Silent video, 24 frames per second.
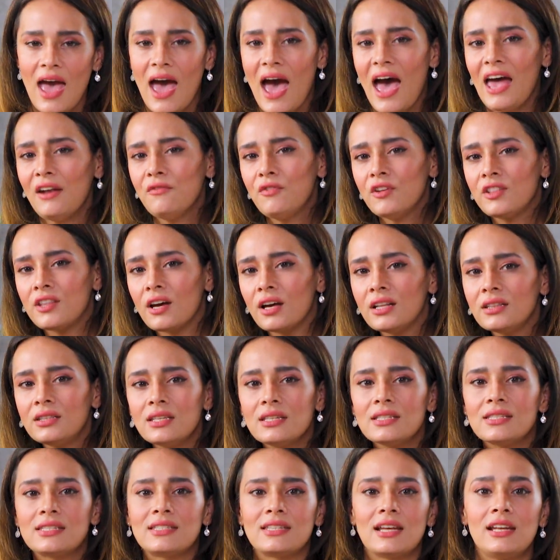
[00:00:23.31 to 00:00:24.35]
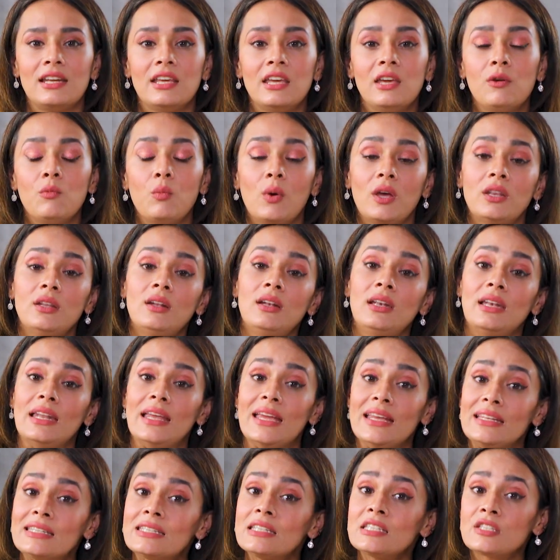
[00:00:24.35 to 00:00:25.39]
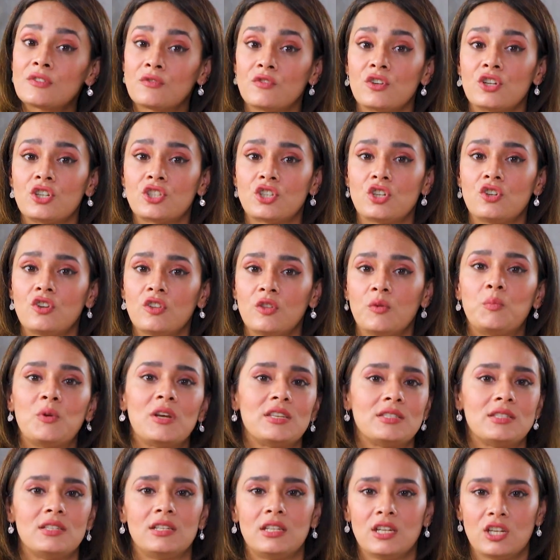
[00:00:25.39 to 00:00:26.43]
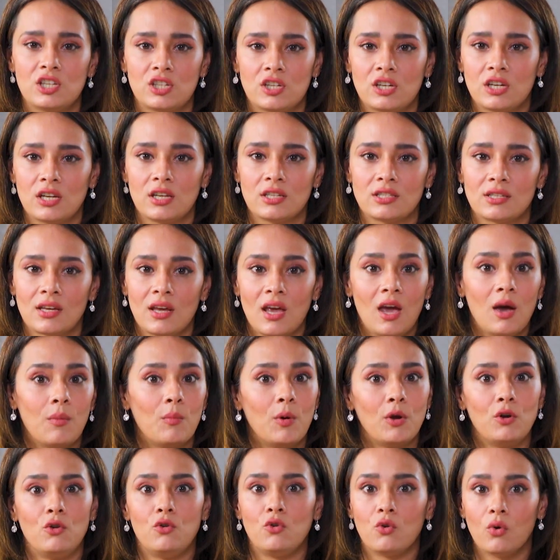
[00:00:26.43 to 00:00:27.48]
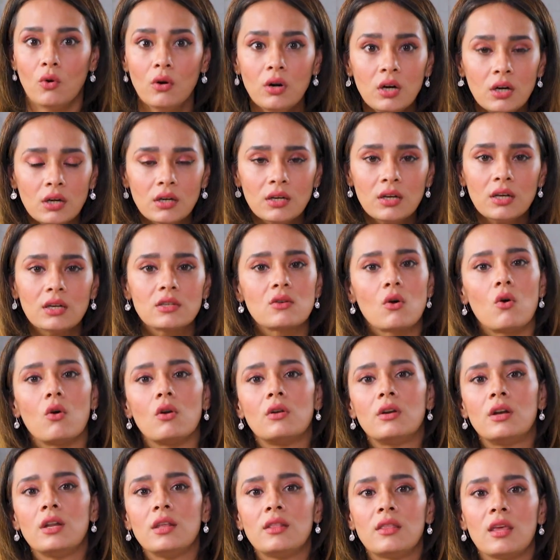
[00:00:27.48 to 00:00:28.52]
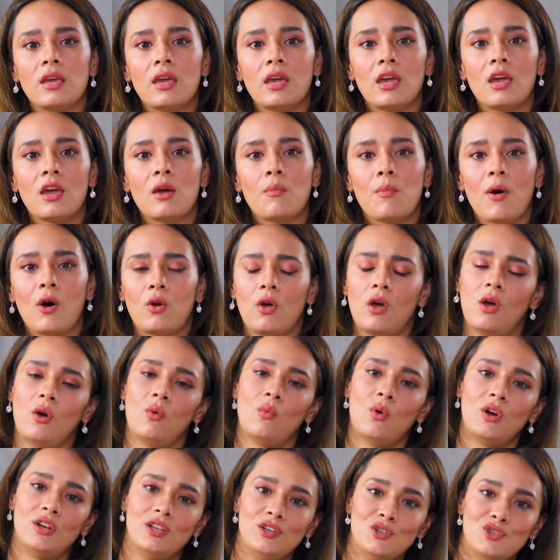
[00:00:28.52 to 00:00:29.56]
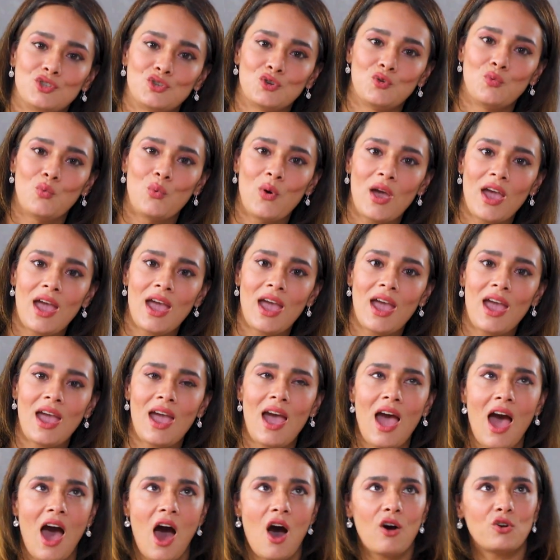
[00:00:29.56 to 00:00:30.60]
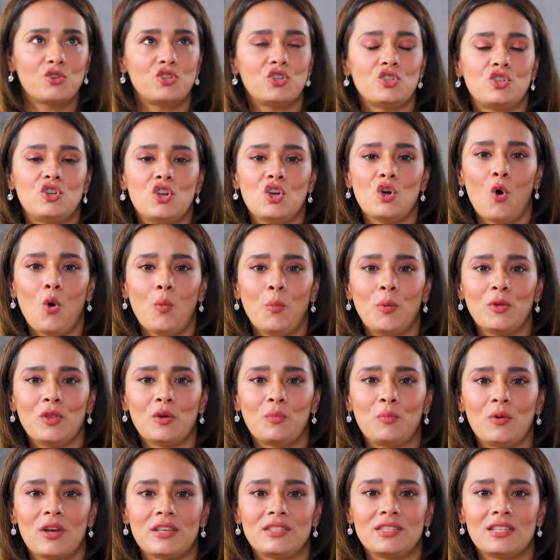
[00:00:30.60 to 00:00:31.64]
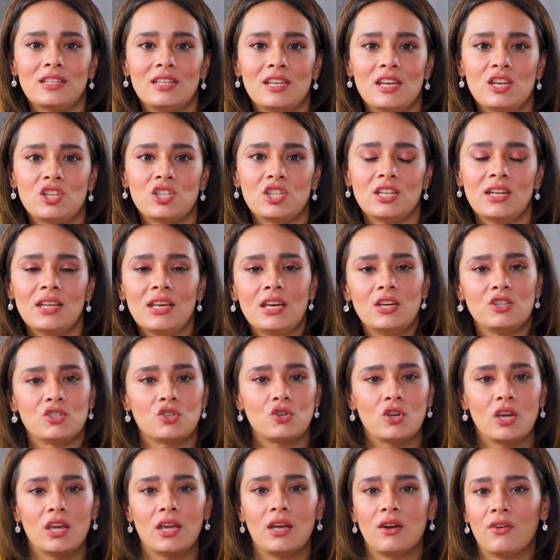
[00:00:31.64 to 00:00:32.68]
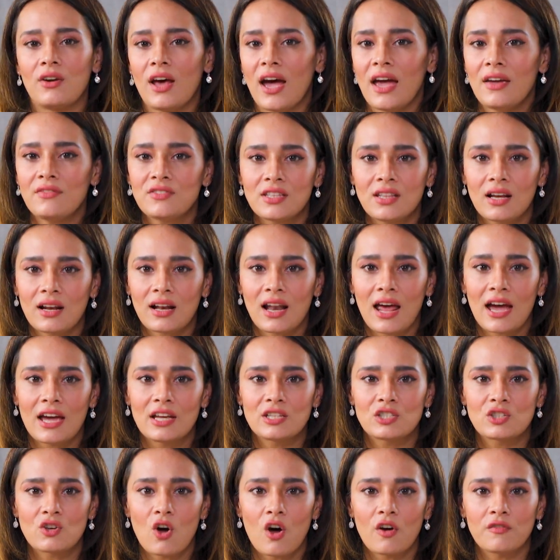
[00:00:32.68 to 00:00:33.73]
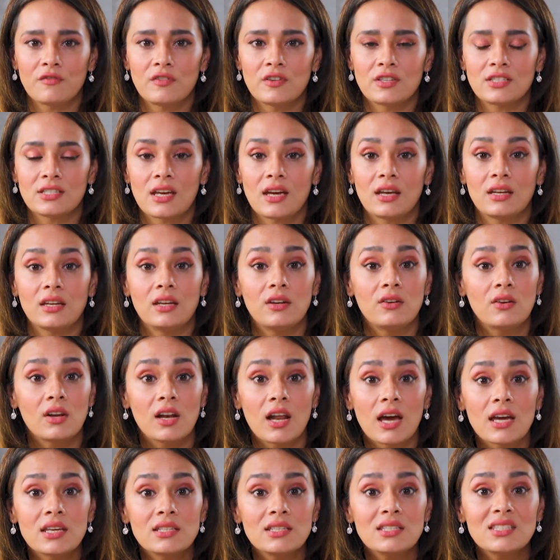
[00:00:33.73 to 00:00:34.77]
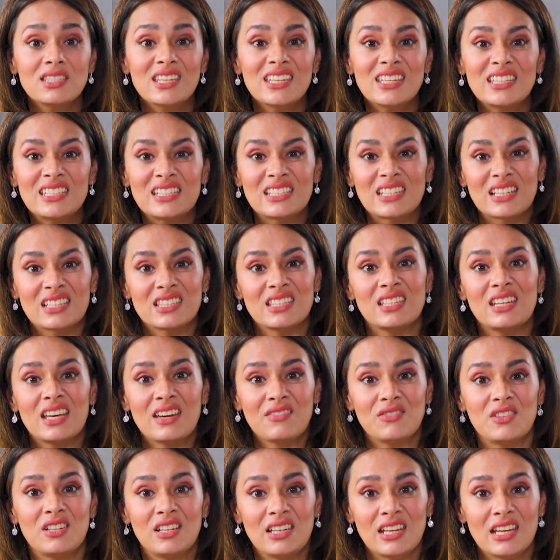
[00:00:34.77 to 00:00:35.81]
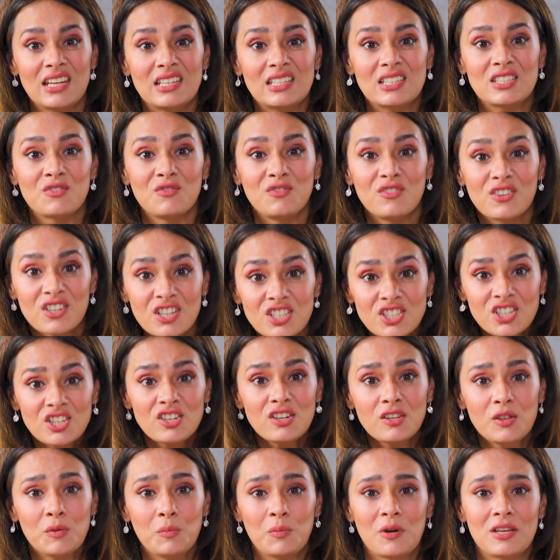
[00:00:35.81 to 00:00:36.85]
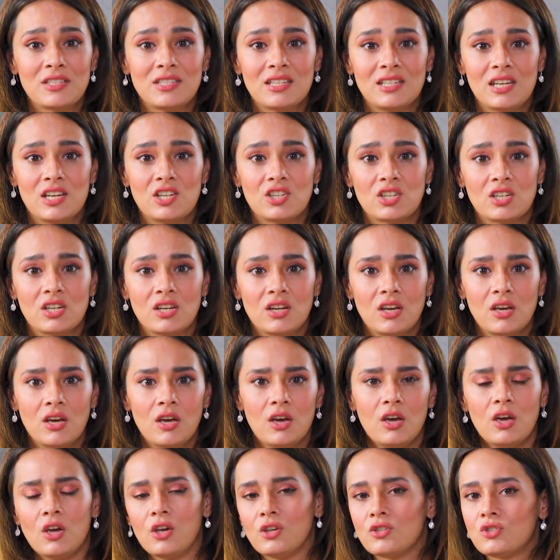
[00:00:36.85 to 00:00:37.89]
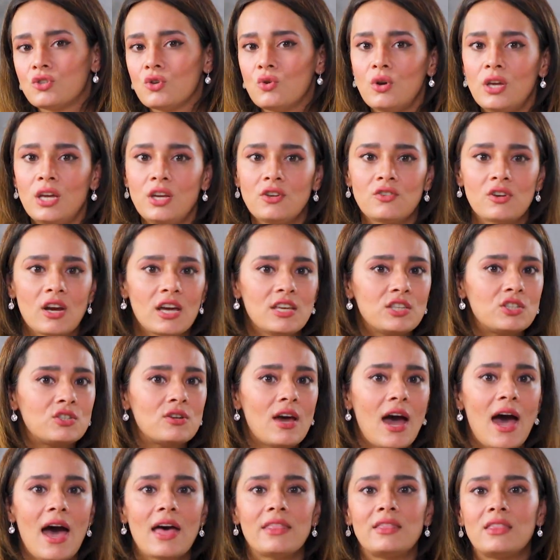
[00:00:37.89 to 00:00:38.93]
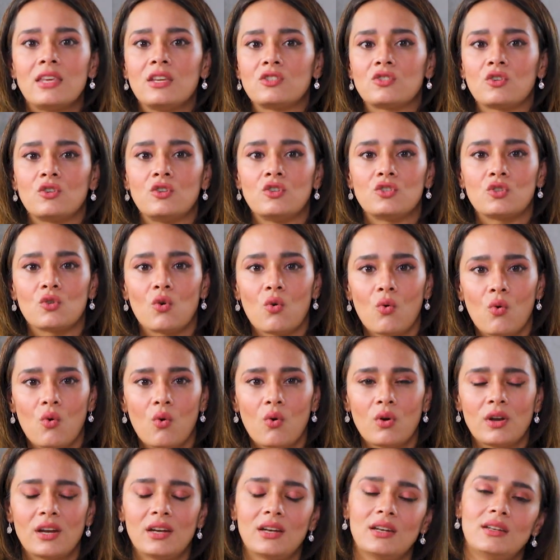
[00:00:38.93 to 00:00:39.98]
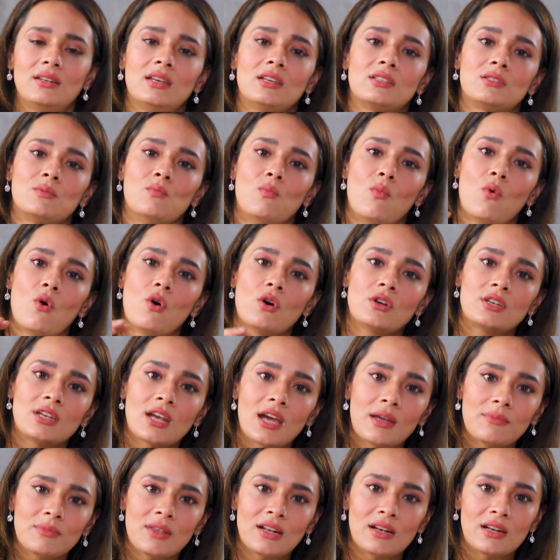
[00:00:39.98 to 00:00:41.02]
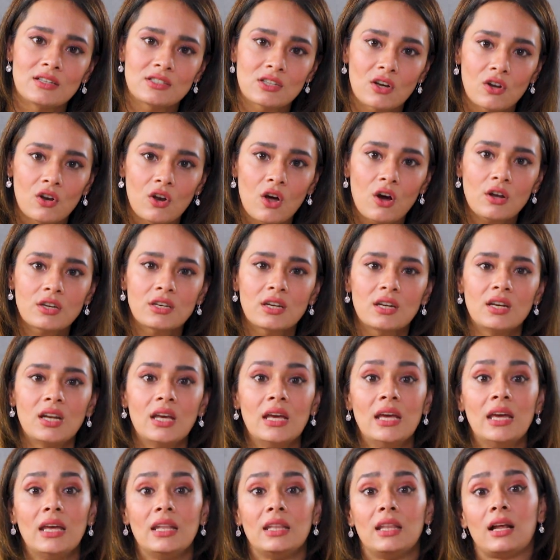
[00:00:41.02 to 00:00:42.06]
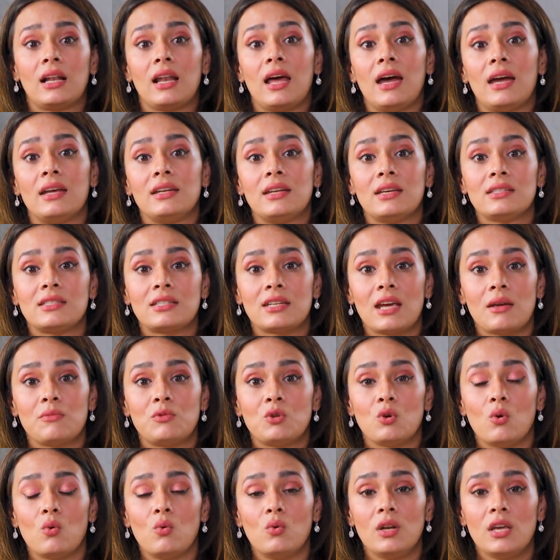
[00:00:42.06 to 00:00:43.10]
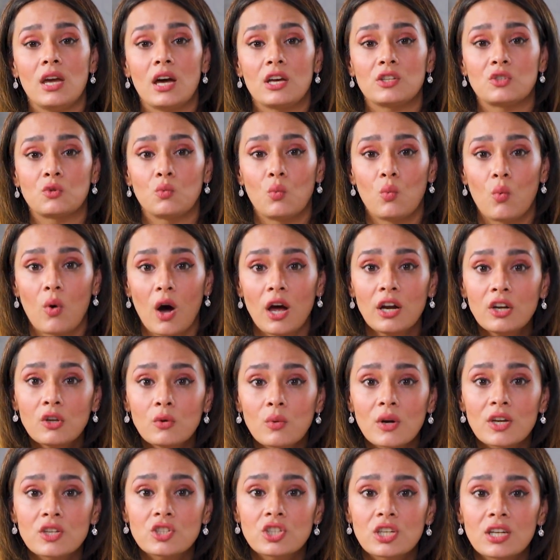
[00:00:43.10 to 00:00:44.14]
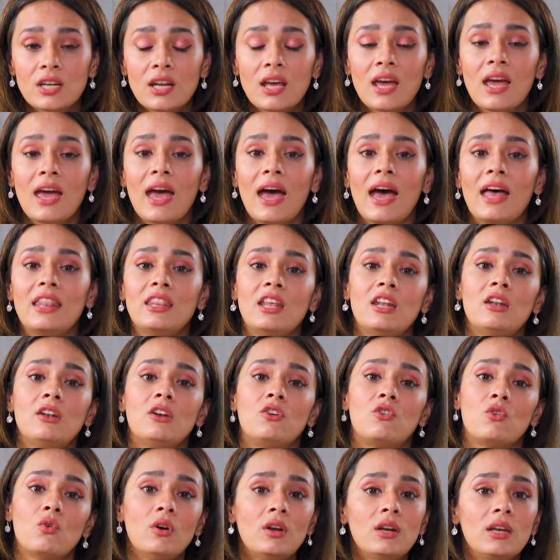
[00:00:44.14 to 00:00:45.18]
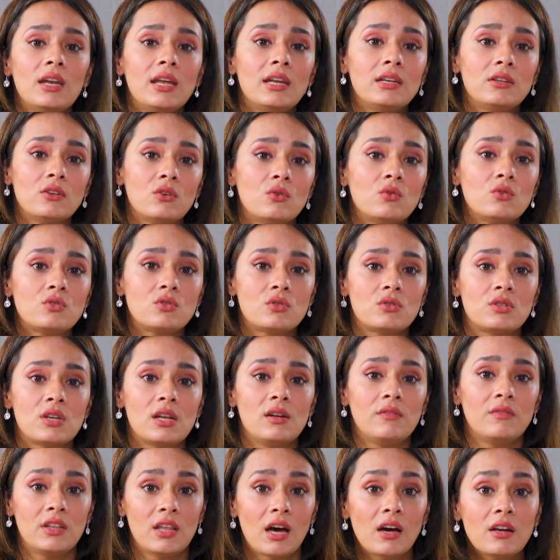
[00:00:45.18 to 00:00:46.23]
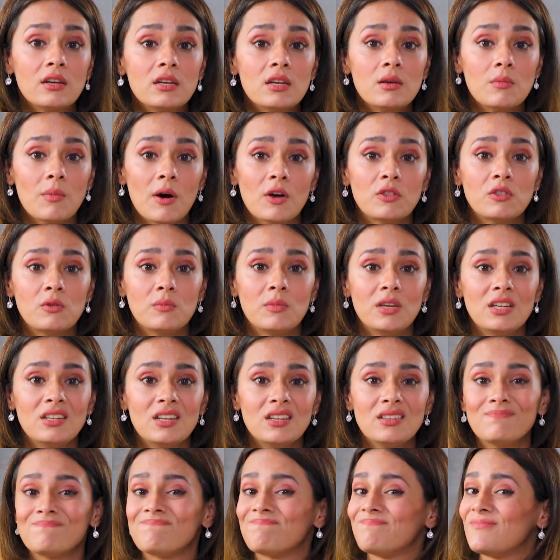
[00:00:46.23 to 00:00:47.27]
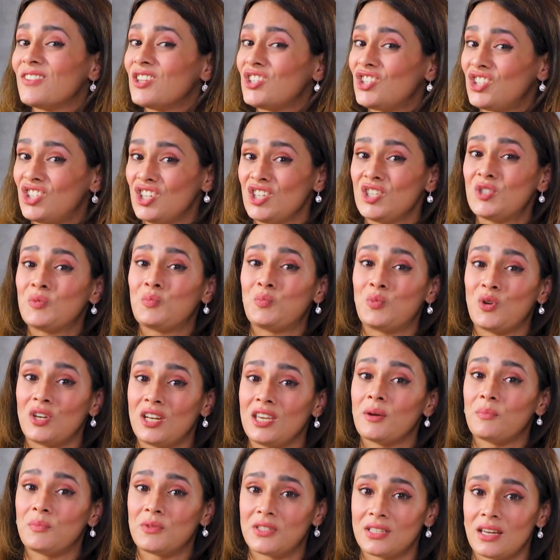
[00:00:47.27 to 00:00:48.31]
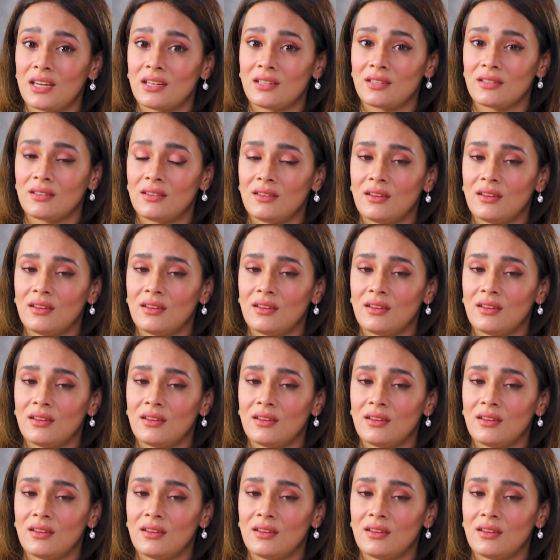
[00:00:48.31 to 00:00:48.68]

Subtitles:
And Vedanti is telling him where the latest version of the presentation is. But Rohan is already thinking about what he should wear, how should he open the presentation. So he arrives at the client's office and he realizes he doesn't have the latest version of the presentation. So he tries to add things on his own and it takes more time than is allotted. The client has time to only ask one question, and then Rohan later goes to tell Vedanti about the meeting. She's pretty upset.